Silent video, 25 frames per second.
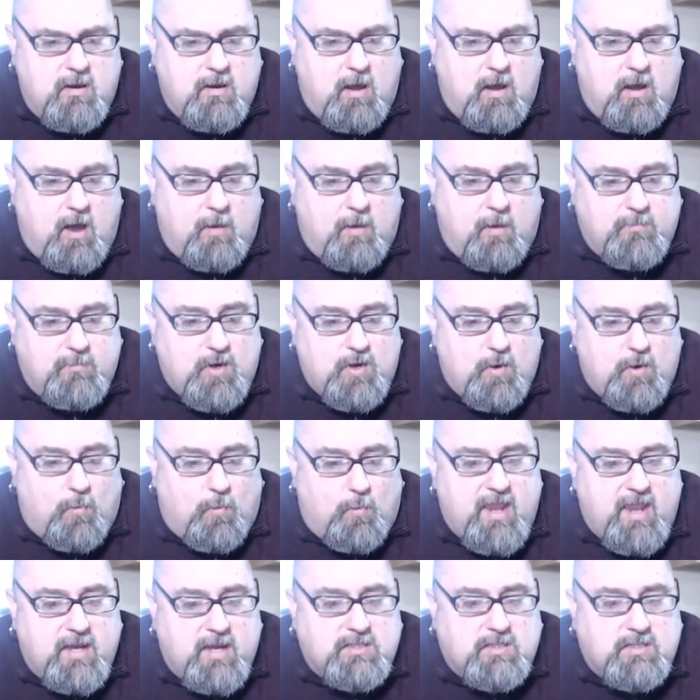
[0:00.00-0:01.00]
you know,
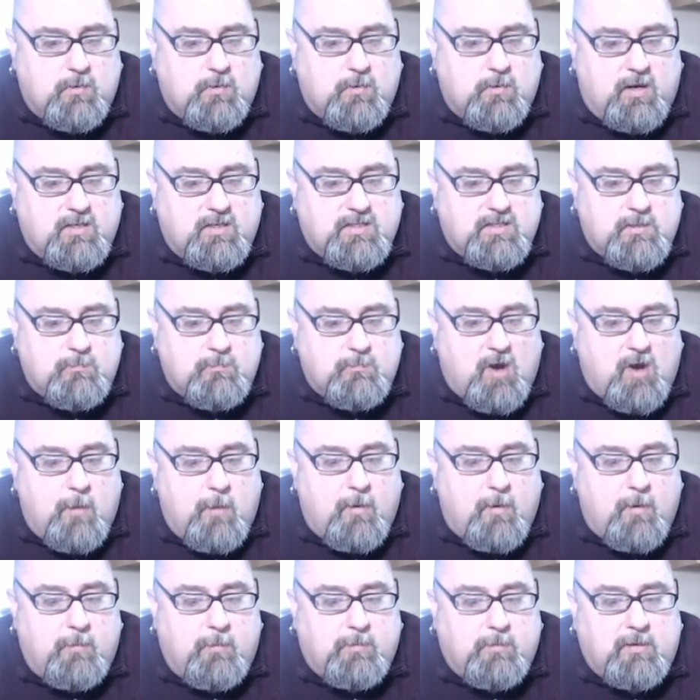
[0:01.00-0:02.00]
ran into some car
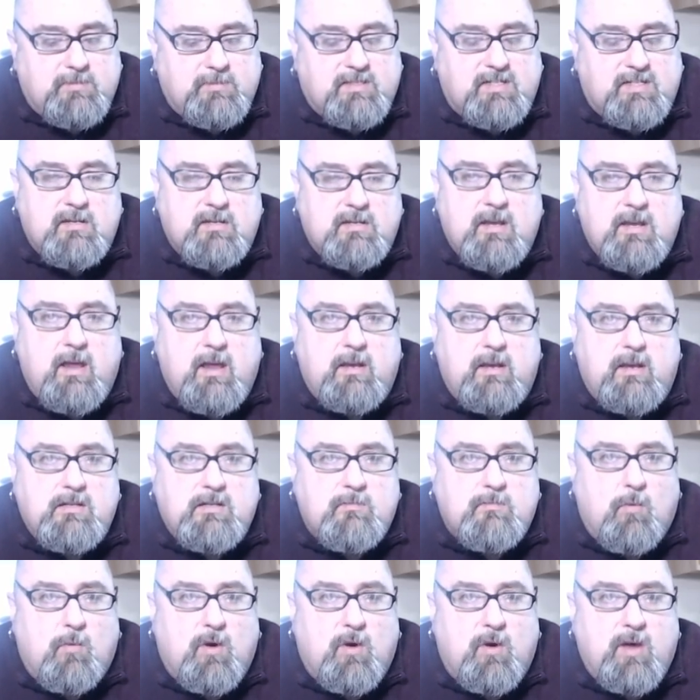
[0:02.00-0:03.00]
problems in
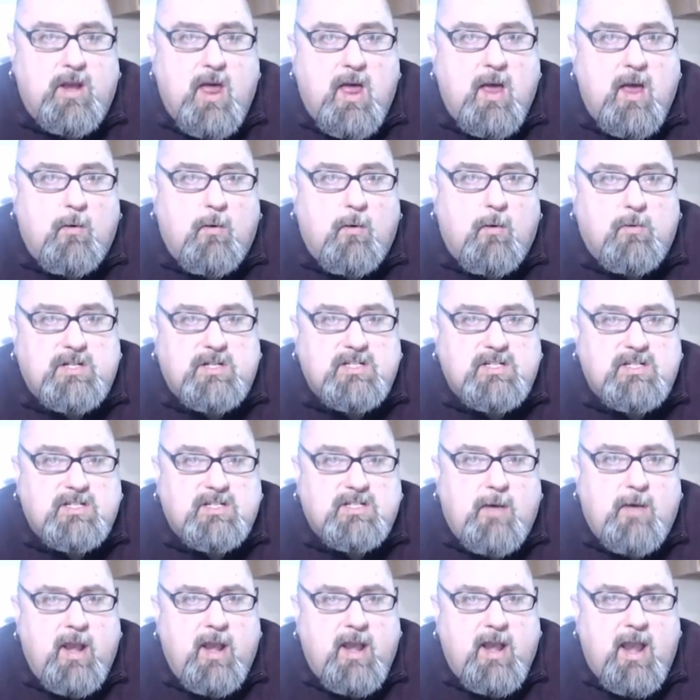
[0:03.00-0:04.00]
Des Moines, Iowa, which is
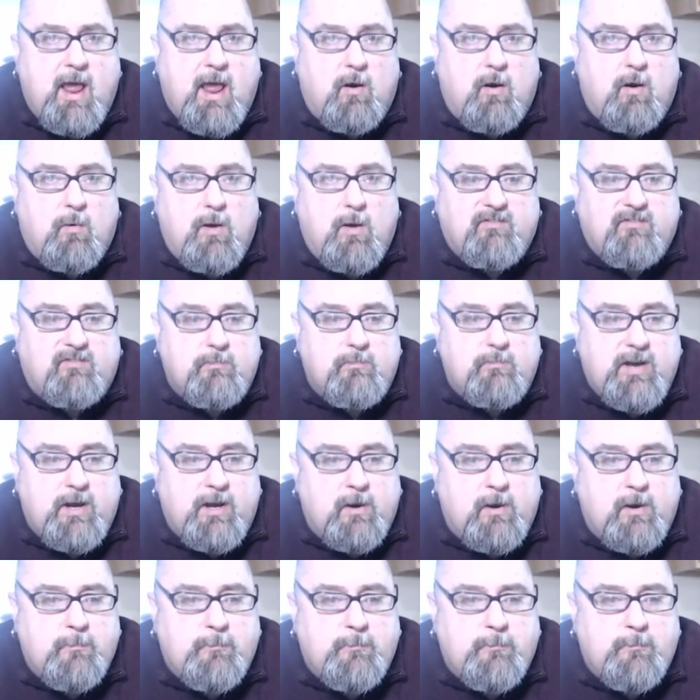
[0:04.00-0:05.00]
about an hour away from here.